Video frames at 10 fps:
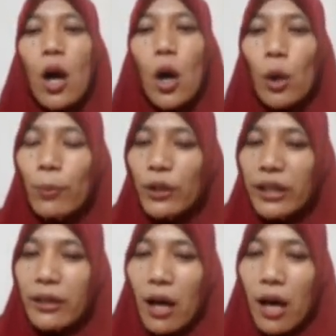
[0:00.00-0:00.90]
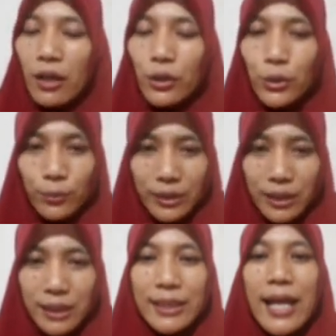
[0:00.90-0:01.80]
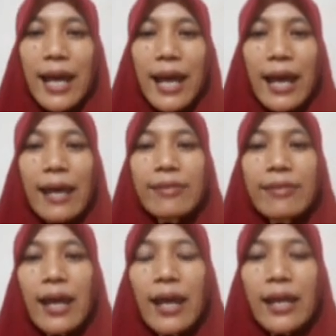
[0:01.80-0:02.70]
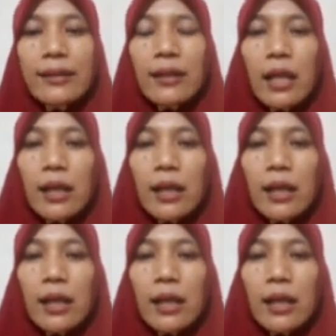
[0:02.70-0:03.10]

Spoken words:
opponent argument, and then